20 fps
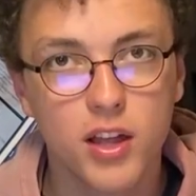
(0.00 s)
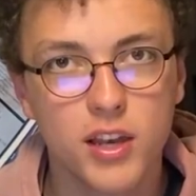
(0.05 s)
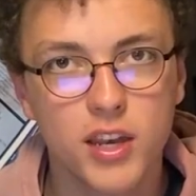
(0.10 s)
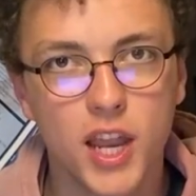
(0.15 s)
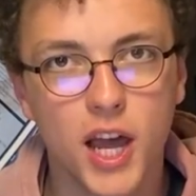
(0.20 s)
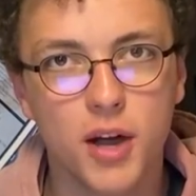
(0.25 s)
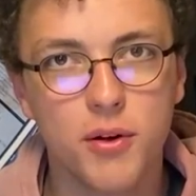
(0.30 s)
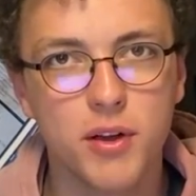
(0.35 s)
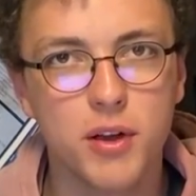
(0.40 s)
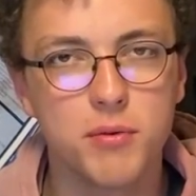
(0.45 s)

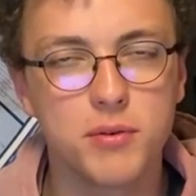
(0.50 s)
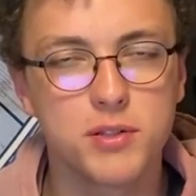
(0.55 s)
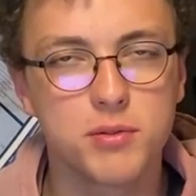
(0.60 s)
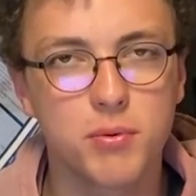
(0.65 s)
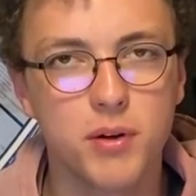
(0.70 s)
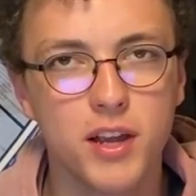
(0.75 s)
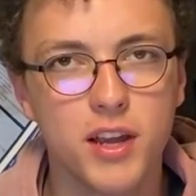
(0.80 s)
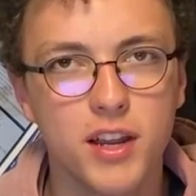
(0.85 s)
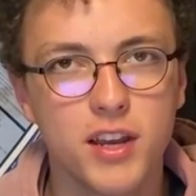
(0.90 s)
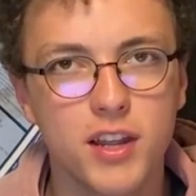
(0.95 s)
Now, it was
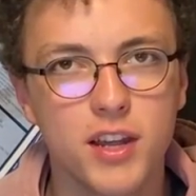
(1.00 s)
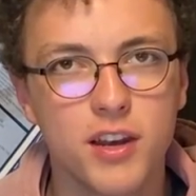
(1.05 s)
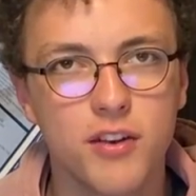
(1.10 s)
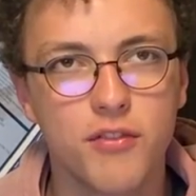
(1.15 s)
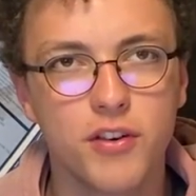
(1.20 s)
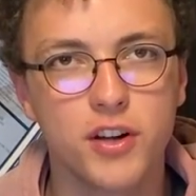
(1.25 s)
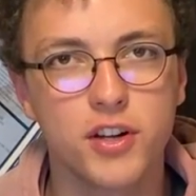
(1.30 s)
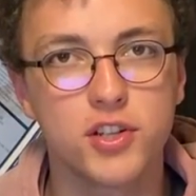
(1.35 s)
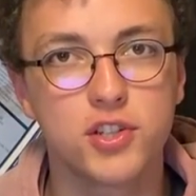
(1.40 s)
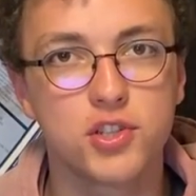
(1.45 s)
written in a
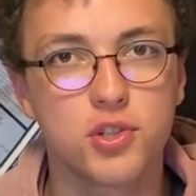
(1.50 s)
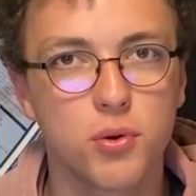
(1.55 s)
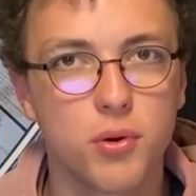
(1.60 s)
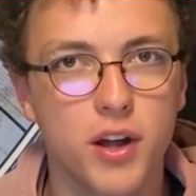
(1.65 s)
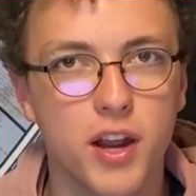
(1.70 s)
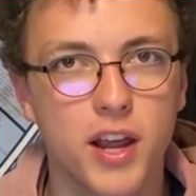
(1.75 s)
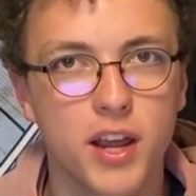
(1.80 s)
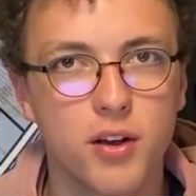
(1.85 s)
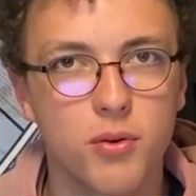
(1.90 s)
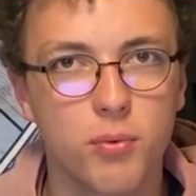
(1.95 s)
very
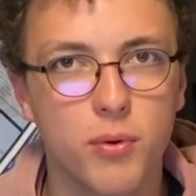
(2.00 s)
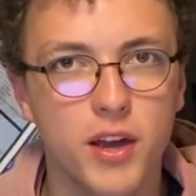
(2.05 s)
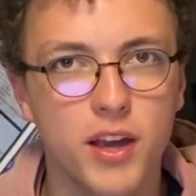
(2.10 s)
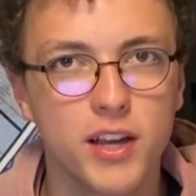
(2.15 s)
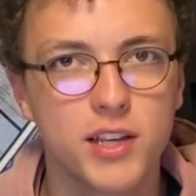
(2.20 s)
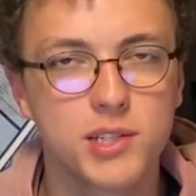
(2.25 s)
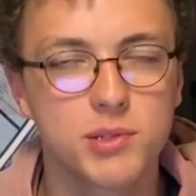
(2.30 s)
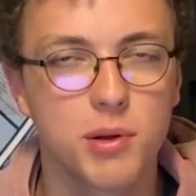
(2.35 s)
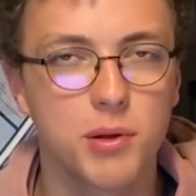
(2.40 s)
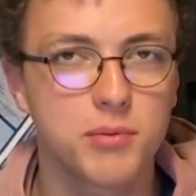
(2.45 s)
shorthand
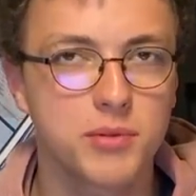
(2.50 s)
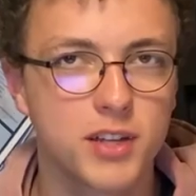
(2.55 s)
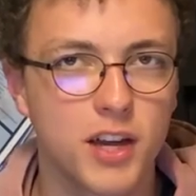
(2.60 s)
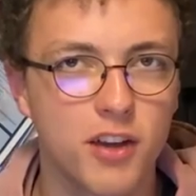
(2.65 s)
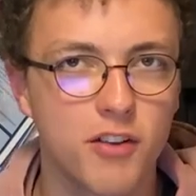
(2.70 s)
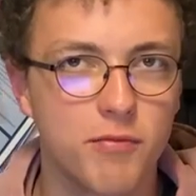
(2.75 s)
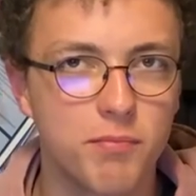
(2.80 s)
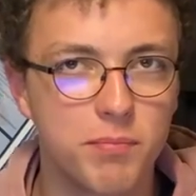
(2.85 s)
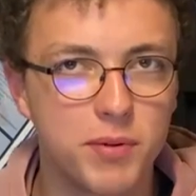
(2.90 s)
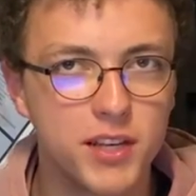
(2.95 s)
way, so I was kind
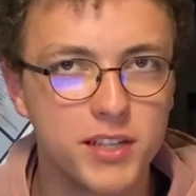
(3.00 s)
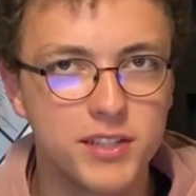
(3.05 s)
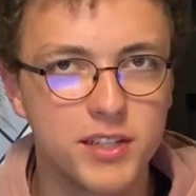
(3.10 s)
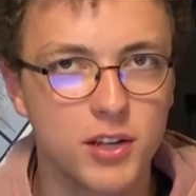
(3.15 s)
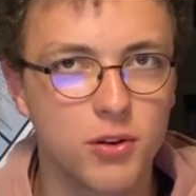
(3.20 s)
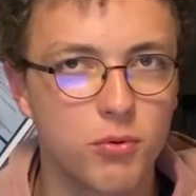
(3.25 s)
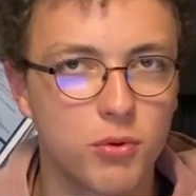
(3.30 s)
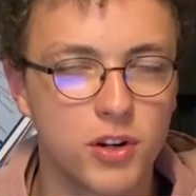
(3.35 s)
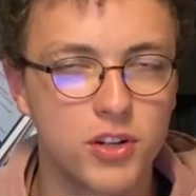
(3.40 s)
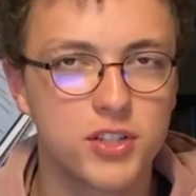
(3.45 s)
of
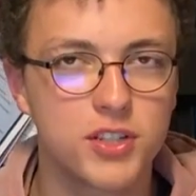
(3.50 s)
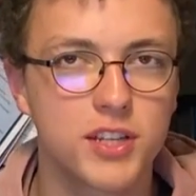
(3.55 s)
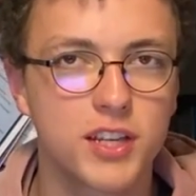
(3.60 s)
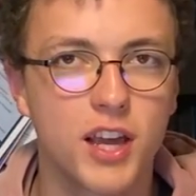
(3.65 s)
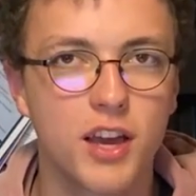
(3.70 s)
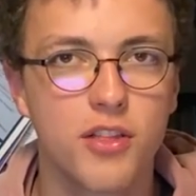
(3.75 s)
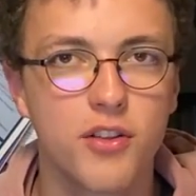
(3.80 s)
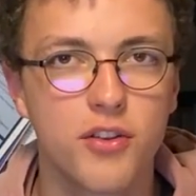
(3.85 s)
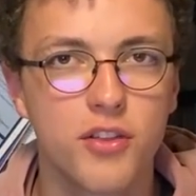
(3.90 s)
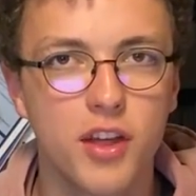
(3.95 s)
piecing words
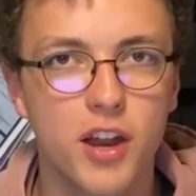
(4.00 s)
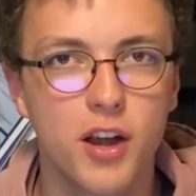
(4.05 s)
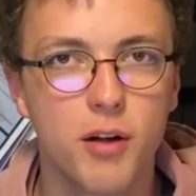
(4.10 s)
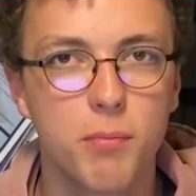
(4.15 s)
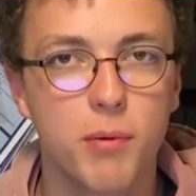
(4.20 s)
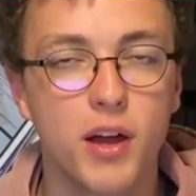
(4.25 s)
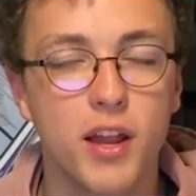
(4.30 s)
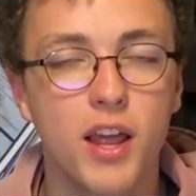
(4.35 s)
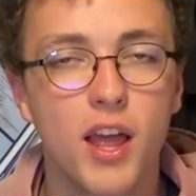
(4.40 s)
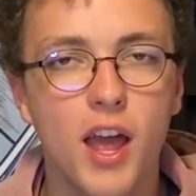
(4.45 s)
together there,
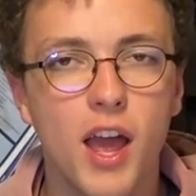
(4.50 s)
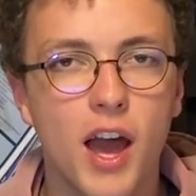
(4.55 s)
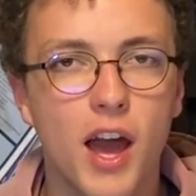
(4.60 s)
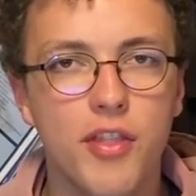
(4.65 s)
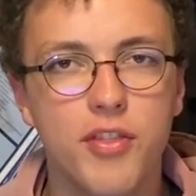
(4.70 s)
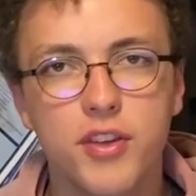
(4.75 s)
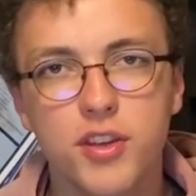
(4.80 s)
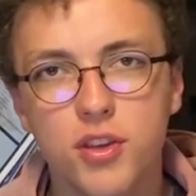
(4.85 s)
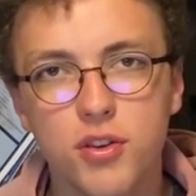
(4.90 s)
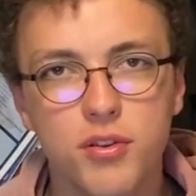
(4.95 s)
but I
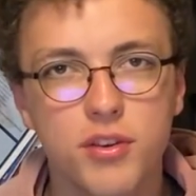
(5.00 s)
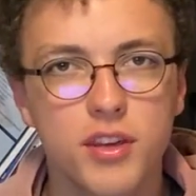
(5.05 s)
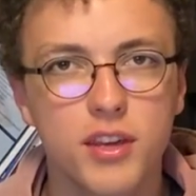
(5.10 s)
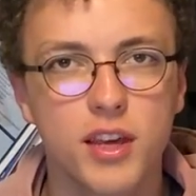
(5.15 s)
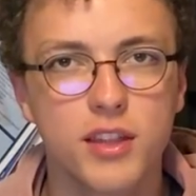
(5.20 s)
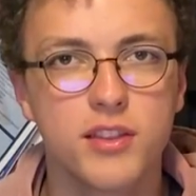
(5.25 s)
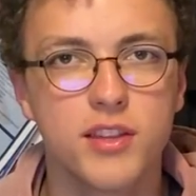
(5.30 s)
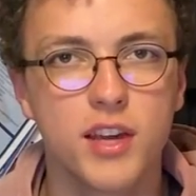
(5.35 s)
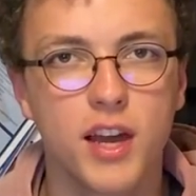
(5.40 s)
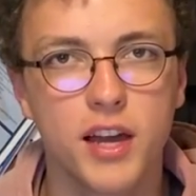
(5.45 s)
think you can
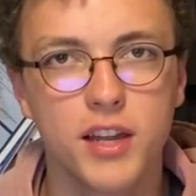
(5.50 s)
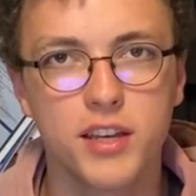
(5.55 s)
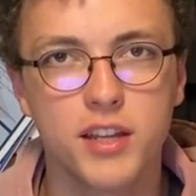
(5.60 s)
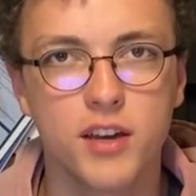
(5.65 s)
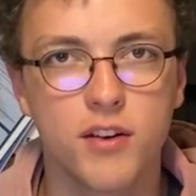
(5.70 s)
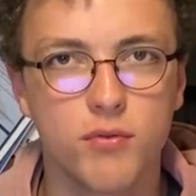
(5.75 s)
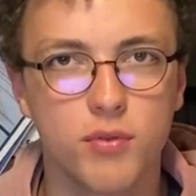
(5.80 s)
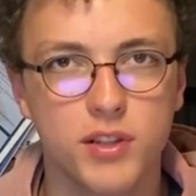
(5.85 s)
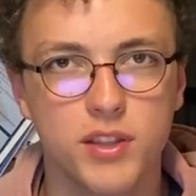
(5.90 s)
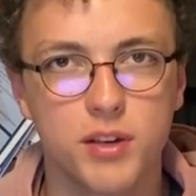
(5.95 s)
get the idea
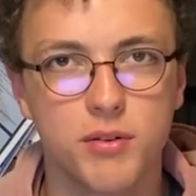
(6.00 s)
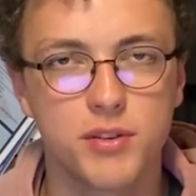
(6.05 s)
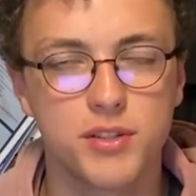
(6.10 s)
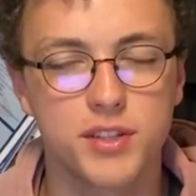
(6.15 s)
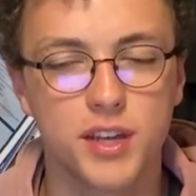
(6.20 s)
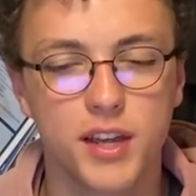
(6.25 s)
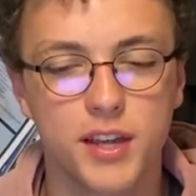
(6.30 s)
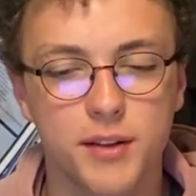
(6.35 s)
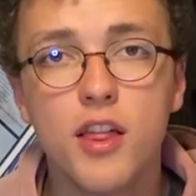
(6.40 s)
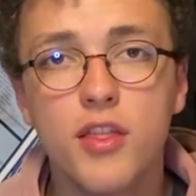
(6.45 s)
of what they were
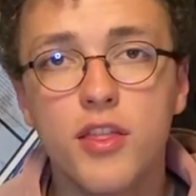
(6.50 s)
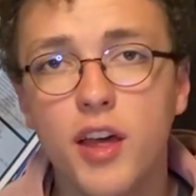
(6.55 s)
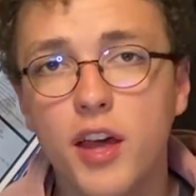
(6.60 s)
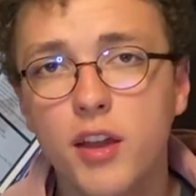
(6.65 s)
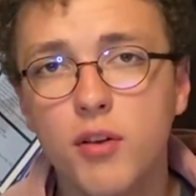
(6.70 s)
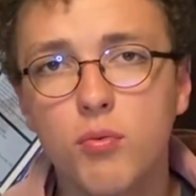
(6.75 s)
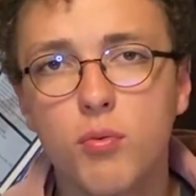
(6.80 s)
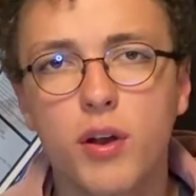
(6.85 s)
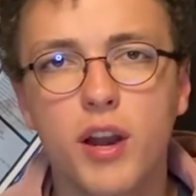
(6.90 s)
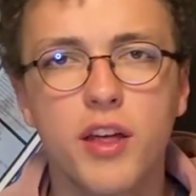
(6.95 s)
saying.
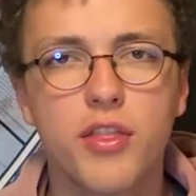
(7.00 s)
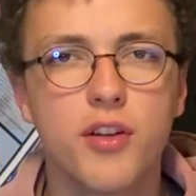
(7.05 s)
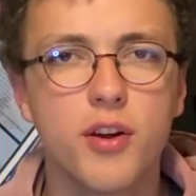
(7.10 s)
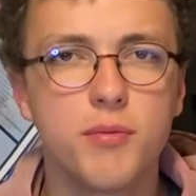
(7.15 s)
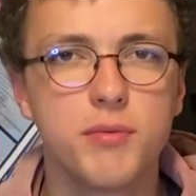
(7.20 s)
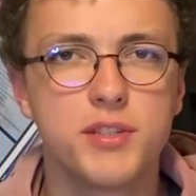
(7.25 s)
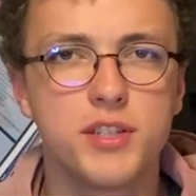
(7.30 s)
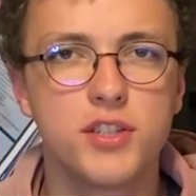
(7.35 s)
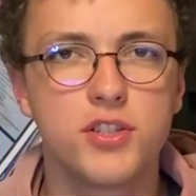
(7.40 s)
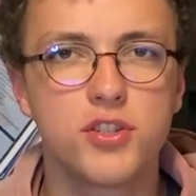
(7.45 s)
Then, what I thought
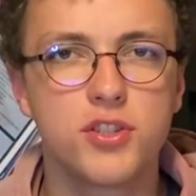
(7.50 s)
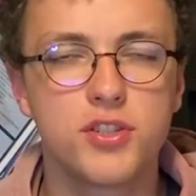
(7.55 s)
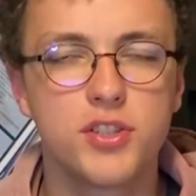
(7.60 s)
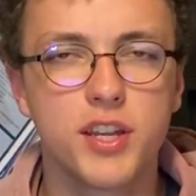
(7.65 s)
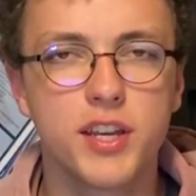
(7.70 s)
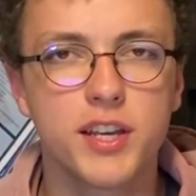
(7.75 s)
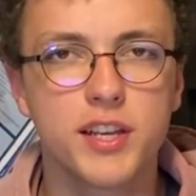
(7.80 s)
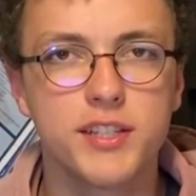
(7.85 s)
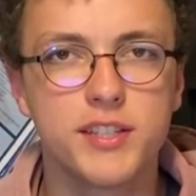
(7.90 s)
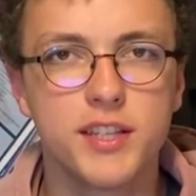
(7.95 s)
was
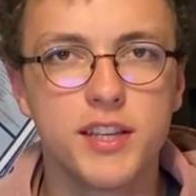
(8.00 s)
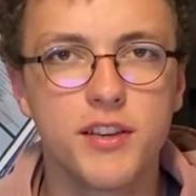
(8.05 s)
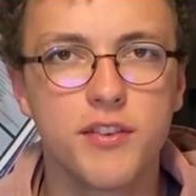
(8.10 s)
interesting is the